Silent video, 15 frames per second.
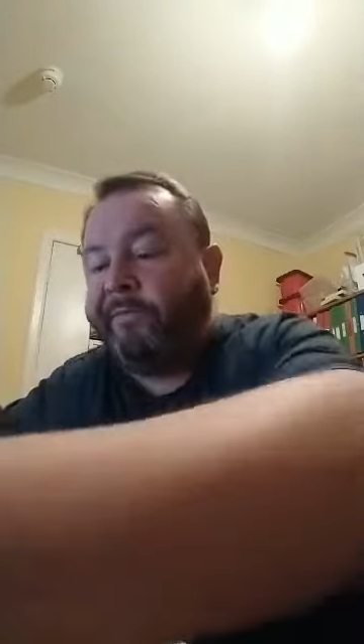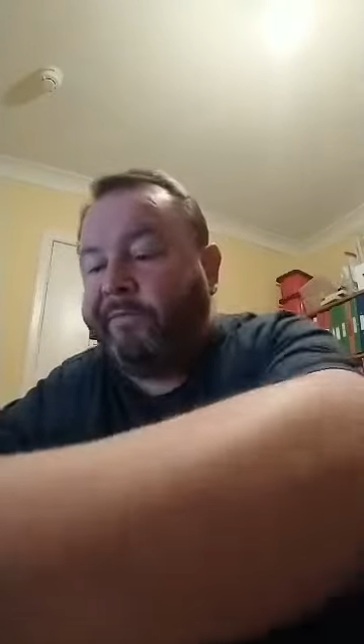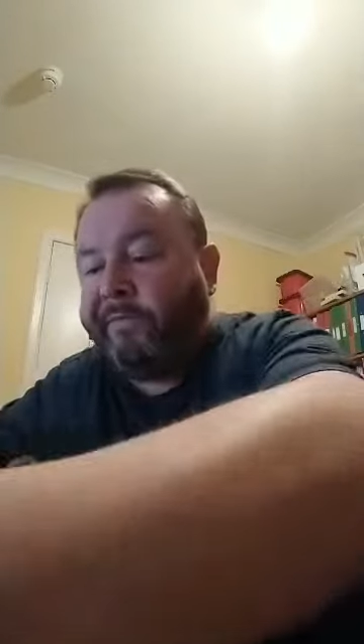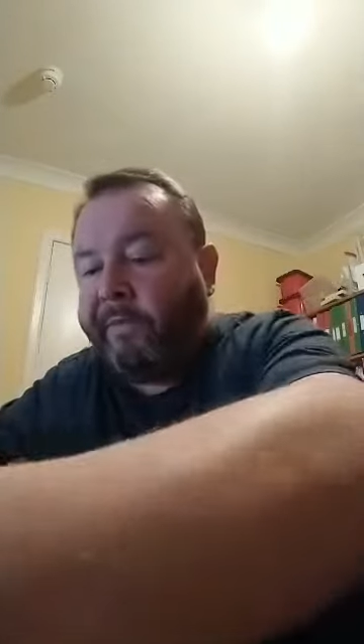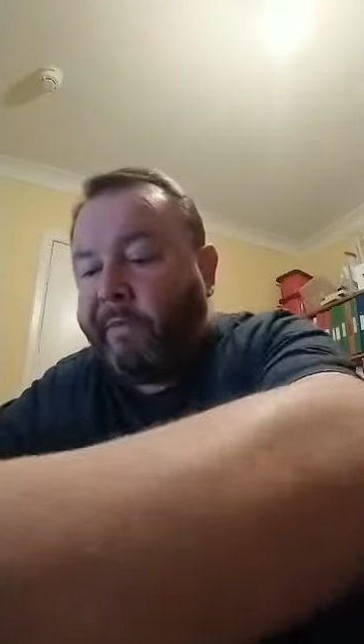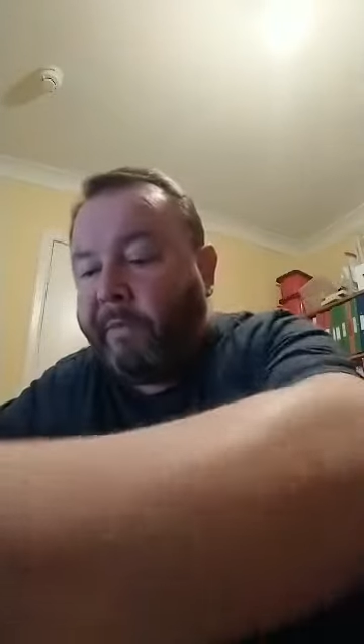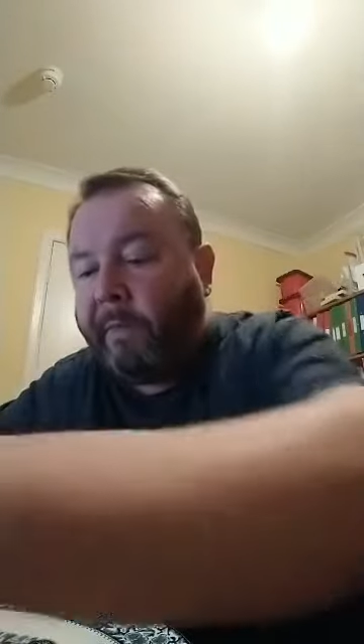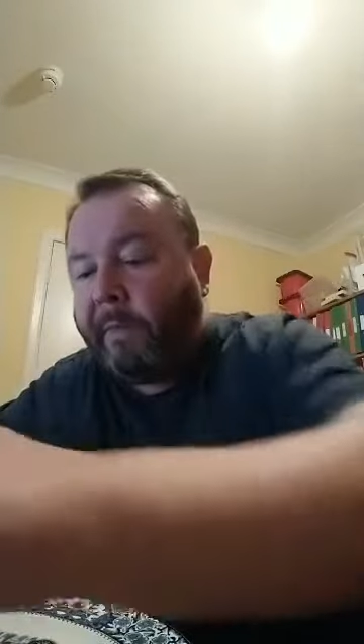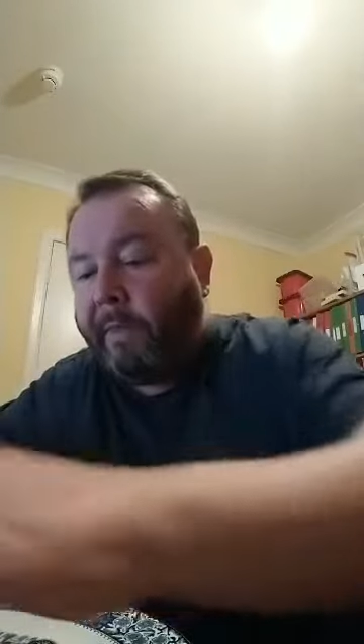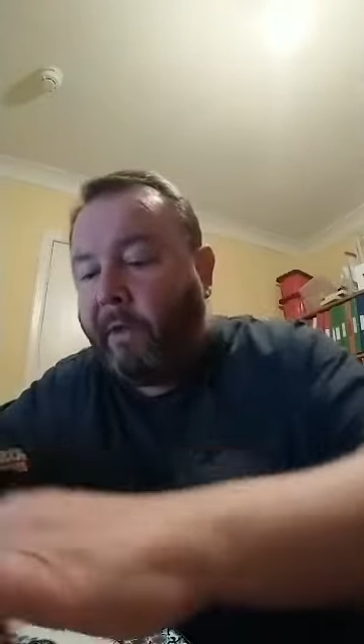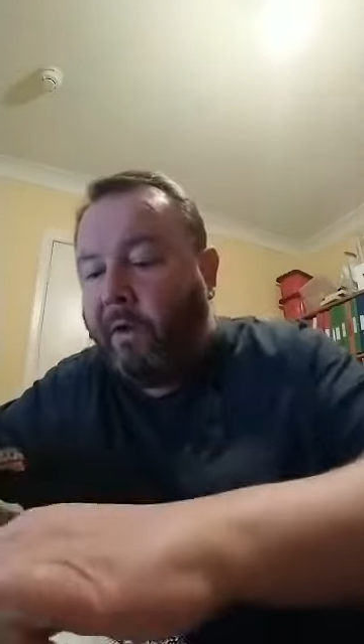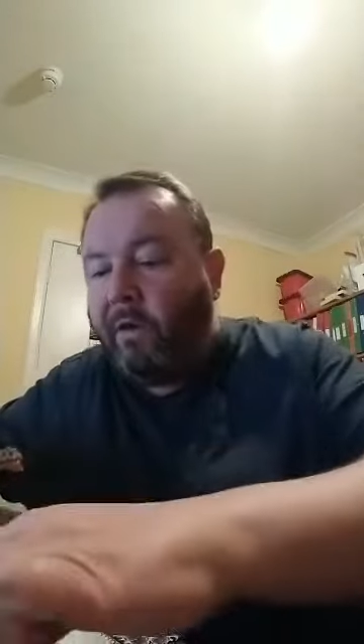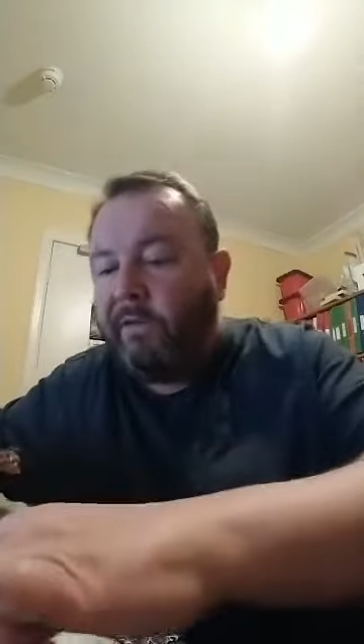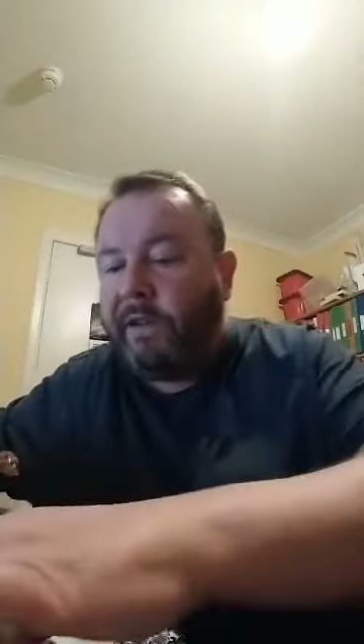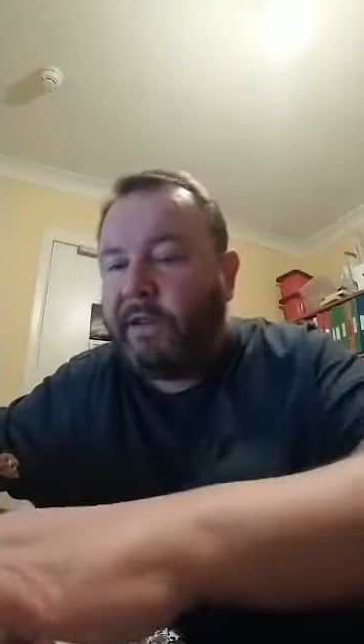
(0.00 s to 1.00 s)

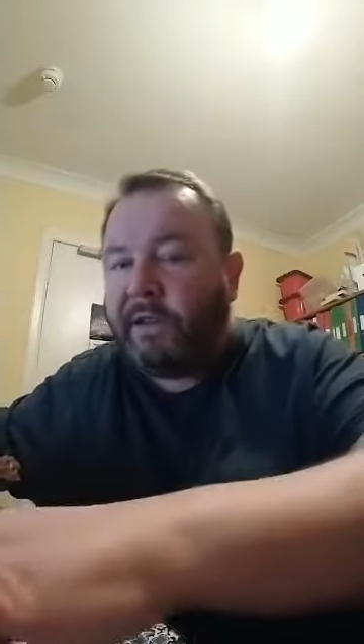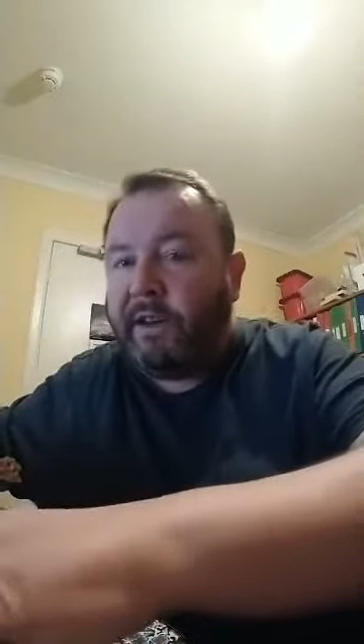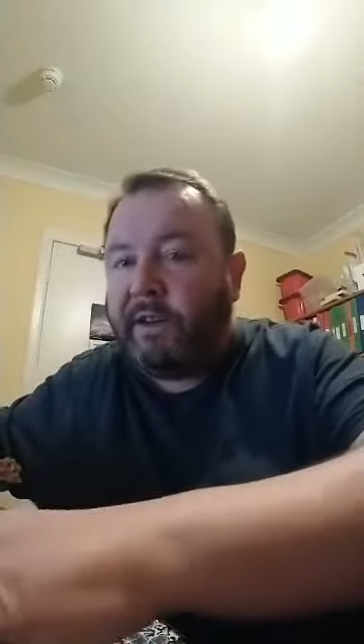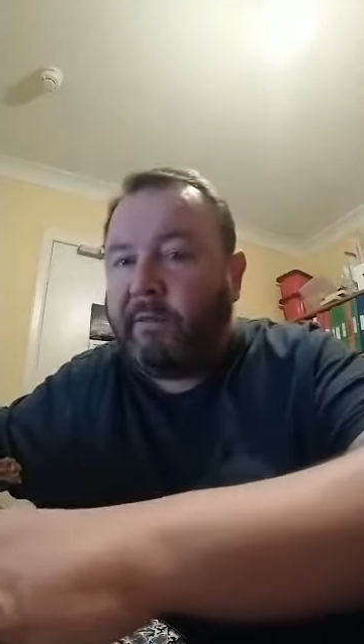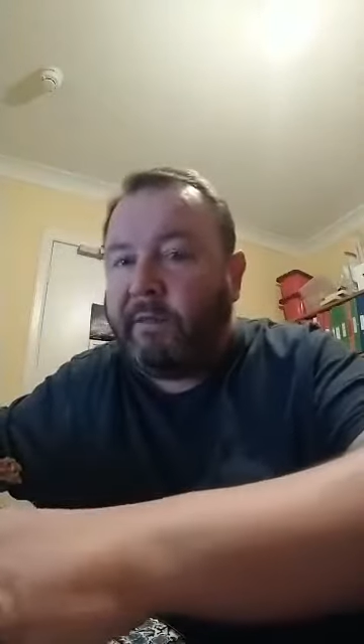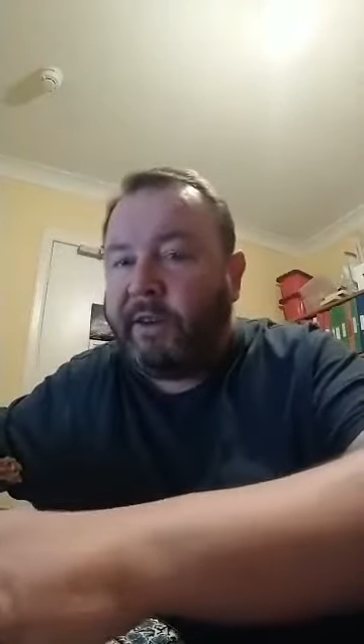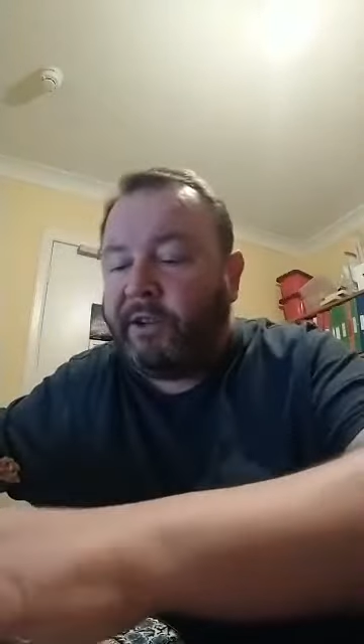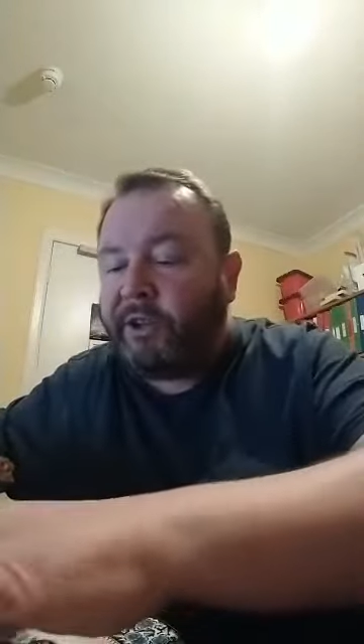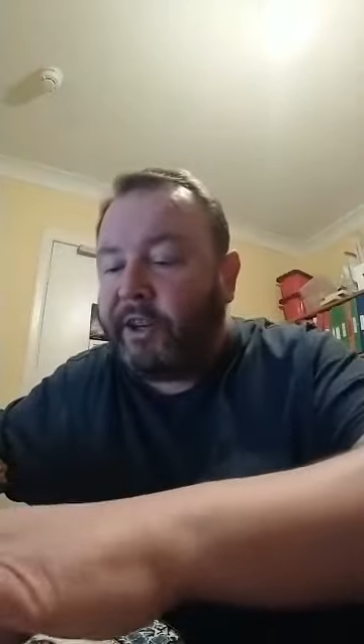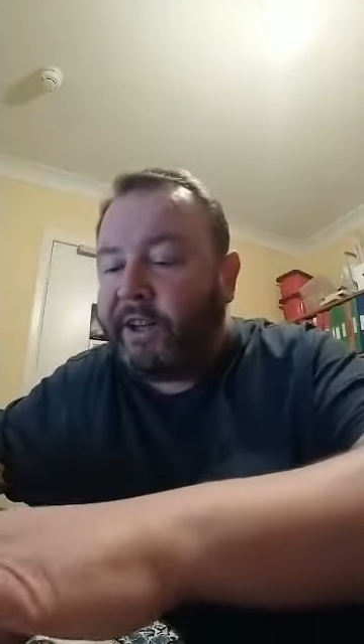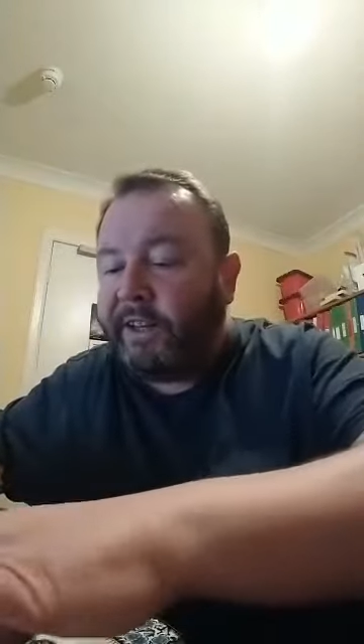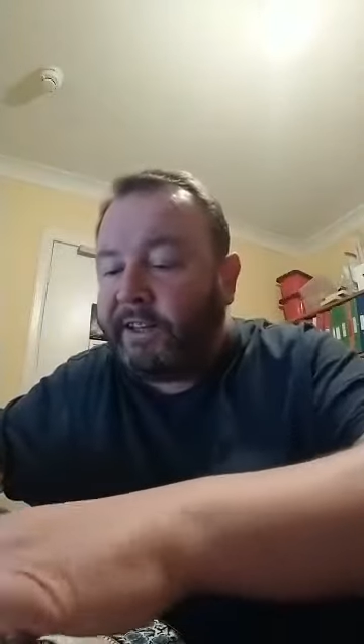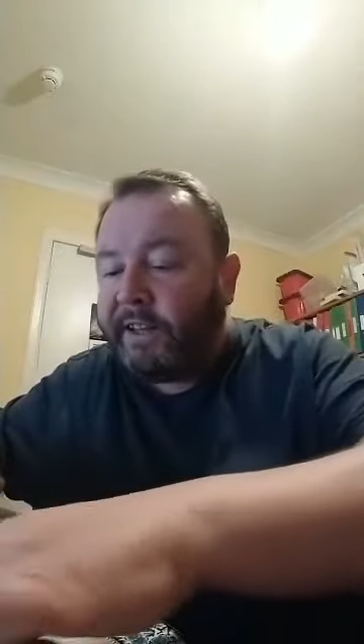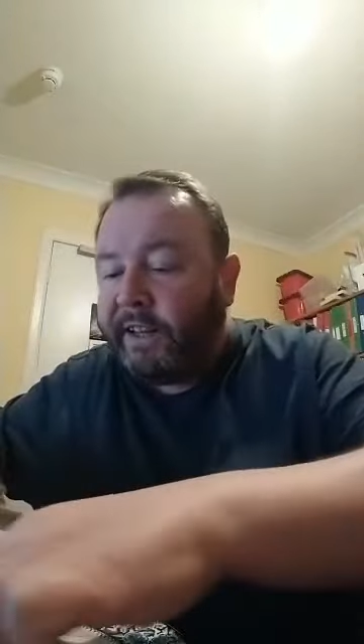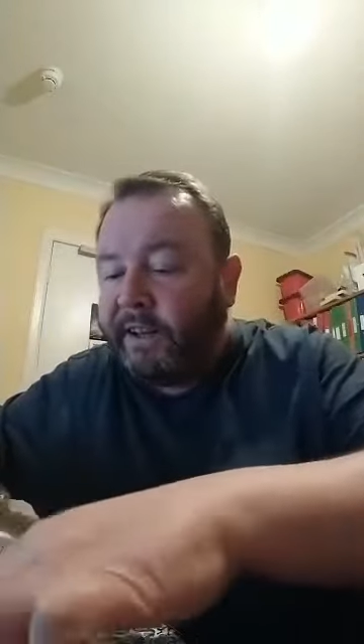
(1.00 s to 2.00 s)
on this little bit of
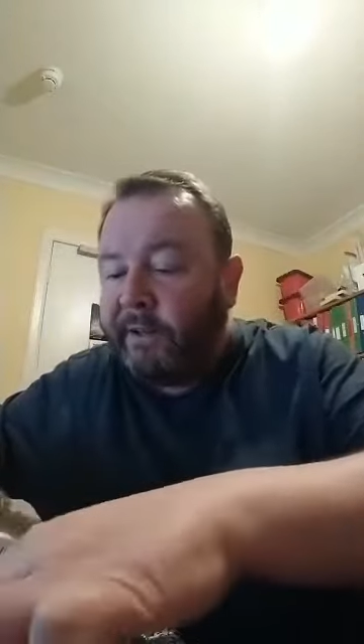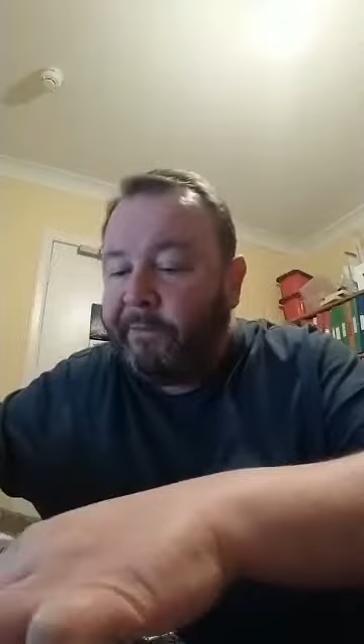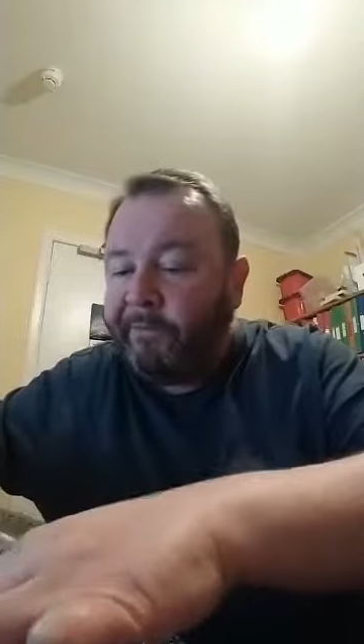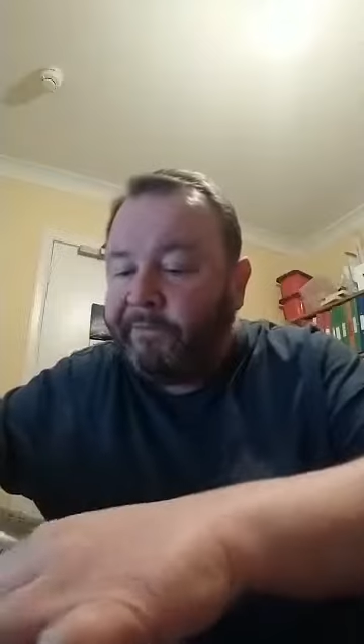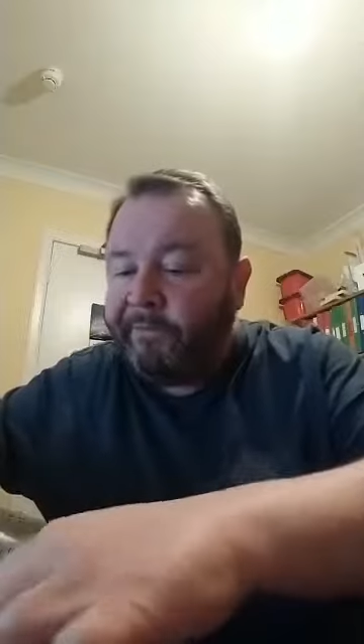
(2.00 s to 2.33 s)
cheese here.